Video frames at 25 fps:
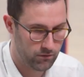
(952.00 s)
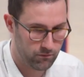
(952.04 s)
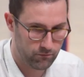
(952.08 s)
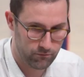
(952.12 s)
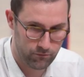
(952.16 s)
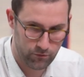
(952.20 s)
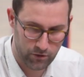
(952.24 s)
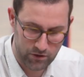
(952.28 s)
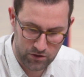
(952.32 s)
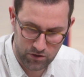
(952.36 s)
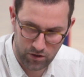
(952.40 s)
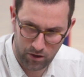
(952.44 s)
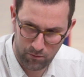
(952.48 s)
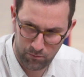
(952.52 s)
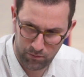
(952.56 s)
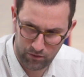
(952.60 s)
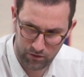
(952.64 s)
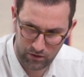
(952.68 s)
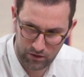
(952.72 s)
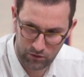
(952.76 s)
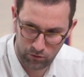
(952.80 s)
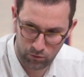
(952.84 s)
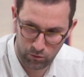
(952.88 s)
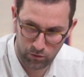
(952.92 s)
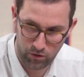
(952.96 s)
For
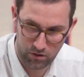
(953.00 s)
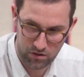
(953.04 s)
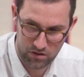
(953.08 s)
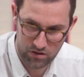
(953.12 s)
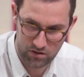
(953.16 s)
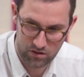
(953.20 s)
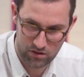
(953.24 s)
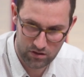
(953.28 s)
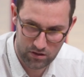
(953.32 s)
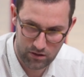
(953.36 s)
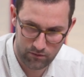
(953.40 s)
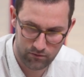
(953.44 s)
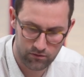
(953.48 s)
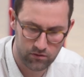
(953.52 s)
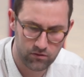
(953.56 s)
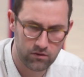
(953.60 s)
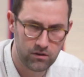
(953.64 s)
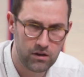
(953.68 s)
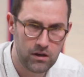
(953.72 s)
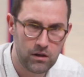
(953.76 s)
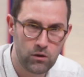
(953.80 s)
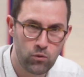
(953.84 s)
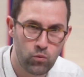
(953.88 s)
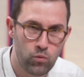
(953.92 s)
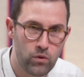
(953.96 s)
example, in
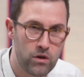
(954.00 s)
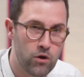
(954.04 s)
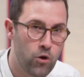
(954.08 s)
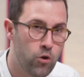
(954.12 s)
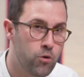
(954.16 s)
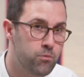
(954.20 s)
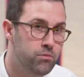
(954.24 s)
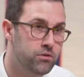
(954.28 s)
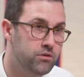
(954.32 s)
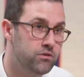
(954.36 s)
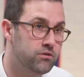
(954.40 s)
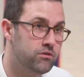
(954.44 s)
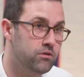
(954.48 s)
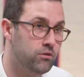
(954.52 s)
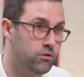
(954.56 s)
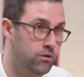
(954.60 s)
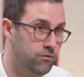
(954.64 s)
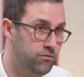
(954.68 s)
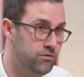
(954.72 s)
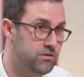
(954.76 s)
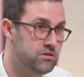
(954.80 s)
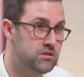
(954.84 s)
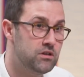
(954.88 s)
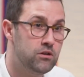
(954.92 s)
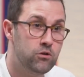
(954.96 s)
2017, we opened an
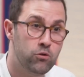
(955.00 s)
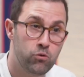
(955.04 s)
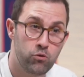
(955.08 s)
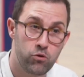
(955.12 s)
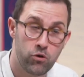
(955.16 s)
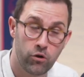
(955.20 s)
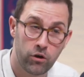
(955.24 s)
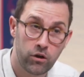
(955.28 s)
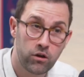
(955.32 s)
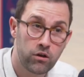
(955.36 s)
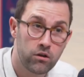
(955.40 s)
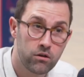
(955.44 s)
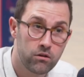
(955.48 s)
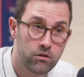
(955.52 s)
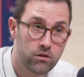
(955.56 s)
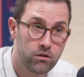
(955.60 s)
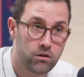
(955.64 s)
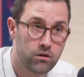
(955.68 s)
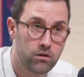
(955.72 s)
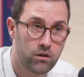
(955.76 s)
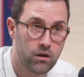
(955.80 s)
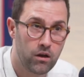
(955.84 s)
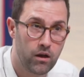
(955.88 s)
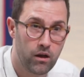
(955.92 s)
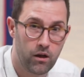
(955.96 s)
office in New York.
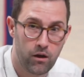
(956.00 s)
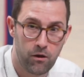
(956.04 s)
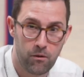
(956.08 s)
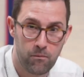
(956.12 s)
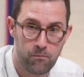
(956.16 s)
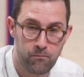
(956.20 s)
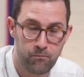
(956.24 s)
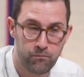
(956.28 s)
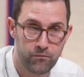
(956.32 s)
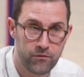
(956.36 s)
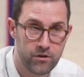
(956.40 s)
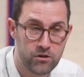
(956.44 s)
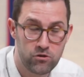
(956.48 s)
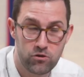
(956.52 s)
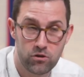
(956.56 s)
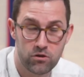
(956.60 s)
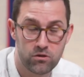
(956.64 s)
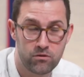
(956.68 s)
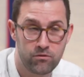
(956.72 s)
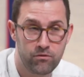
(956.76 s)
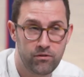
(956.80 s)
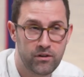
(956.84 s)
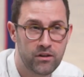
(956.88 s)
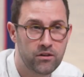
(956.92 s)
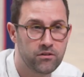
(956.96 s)
It
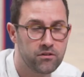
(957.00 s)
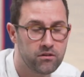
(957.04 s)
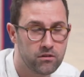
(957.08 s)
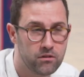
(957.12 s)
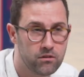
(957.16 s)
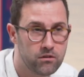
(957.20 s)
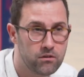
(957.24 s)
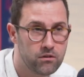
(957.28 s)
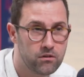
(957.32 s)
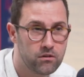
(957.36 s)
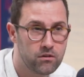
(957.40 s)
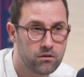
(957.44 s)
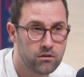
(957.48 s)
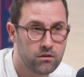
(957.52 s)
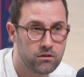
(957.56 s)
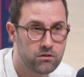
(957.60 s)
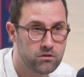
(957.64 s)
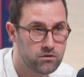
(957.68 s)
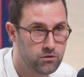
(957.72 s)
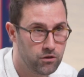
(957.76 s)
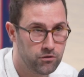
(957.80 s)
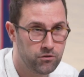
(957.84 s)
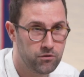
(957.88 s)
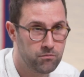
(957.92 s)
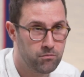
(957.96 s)
just failed.
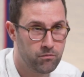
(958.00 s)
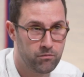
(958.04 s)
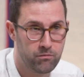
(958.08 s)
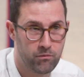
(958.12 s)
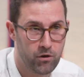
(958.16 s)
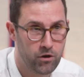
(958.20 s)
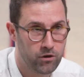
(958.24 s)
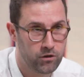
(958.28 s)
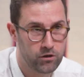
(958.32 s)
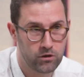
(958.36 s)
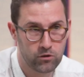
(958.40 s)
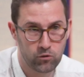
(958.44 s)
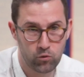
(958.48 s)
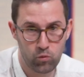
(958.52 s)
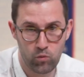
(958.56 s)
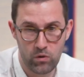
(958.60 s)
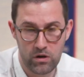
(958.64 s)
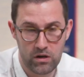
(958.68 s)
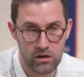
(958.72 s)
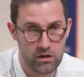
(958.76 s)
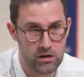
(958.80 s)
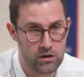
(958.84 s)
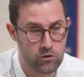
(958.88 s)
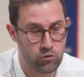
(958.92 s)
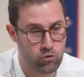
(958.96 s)
It's not the market
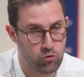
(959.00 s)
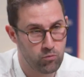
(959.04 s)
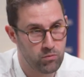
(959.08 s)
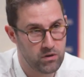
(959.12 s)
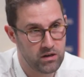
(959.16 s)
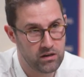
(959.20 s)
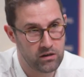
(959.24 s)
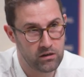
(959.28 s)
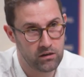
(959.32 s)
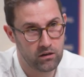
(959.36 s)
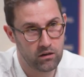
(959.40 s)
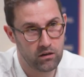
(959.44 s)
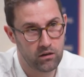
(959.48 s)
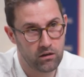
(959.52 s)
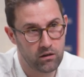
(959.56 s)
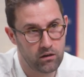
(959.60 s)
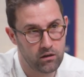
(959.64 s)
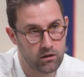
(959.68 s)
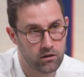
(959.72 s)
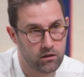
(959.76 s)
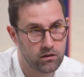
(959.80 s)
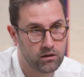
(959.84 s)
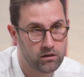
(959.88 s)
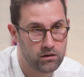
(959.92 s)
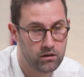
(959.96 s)
we need to be
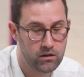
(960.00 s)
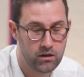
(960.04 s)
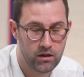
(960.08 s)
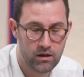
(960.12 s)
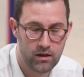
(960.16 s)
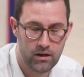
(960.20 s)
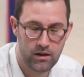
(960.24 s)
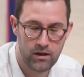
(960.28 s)
in.